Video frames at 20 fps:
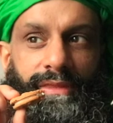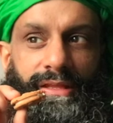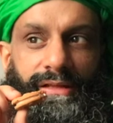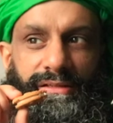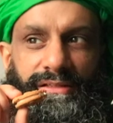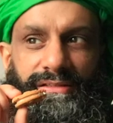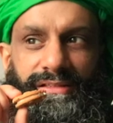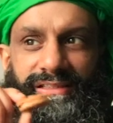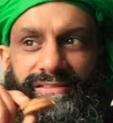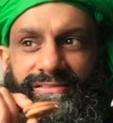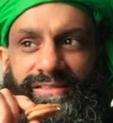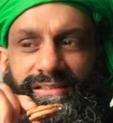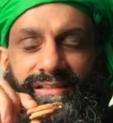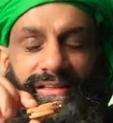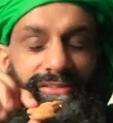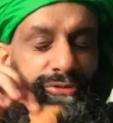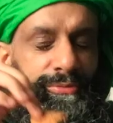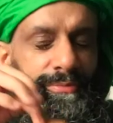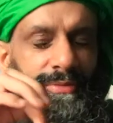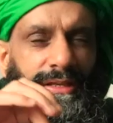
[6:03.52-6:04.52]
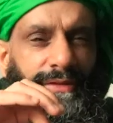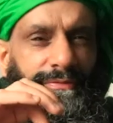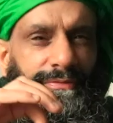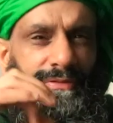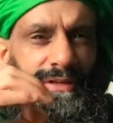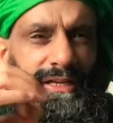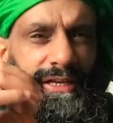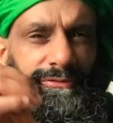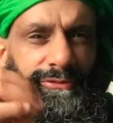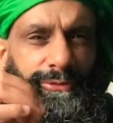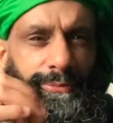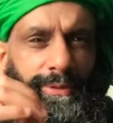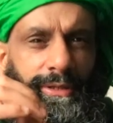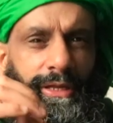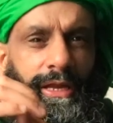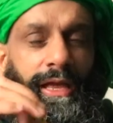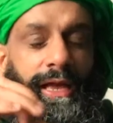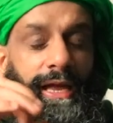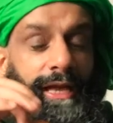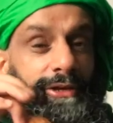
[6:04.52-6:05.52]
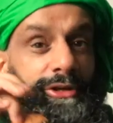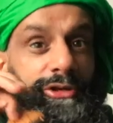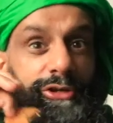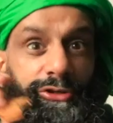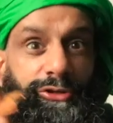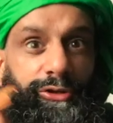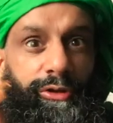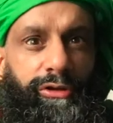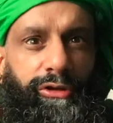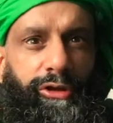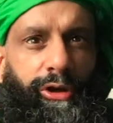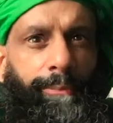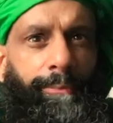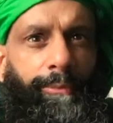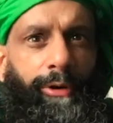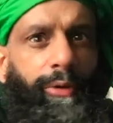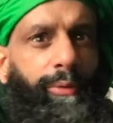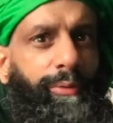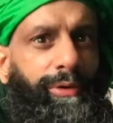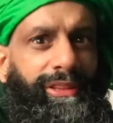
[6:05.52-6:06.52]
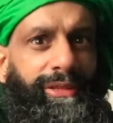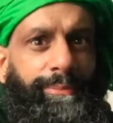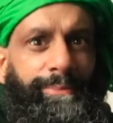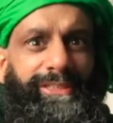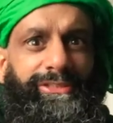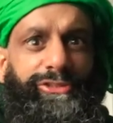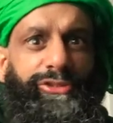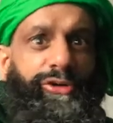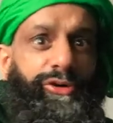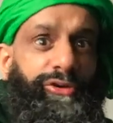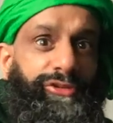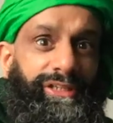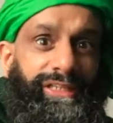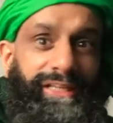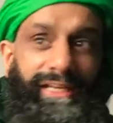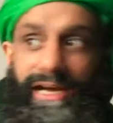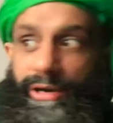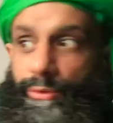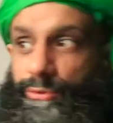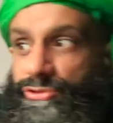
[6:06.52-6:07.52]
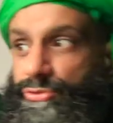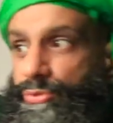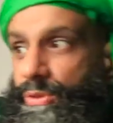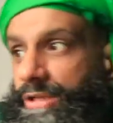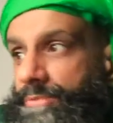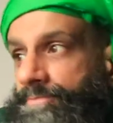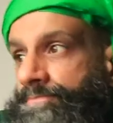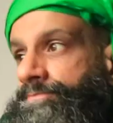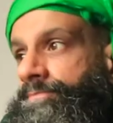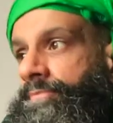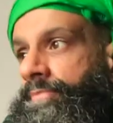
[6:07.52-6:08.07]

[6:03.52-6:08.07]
the taste. There's something flavours, but and you could do a lot more with the biscioni now as well,